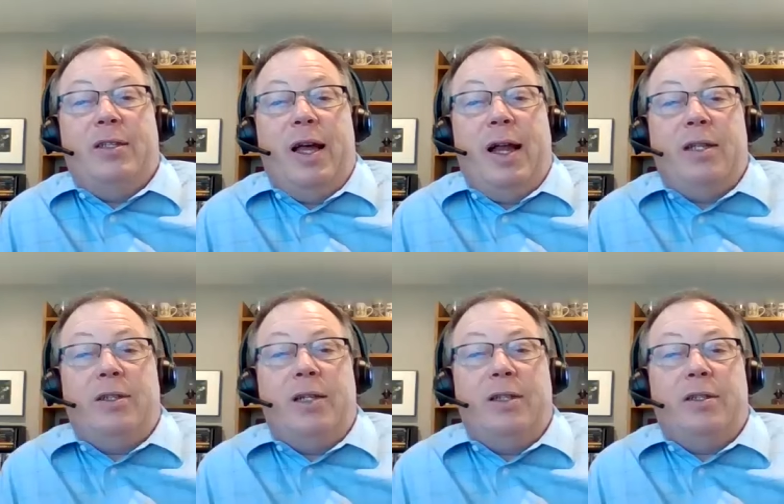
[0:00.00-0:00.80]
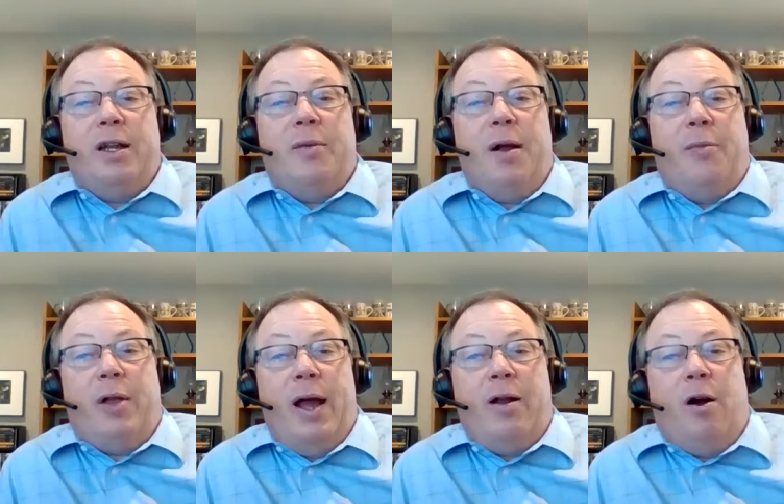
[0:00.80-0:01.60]
that it says it's going to
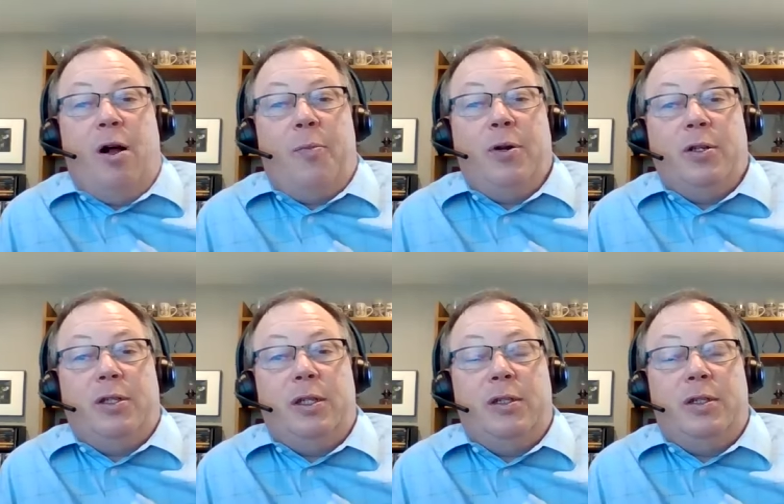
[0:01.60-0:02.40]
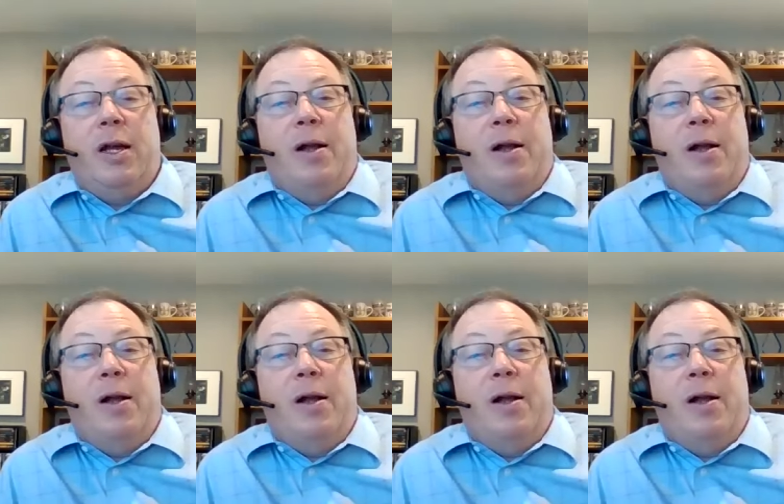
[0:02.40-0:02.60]
apply to all purchases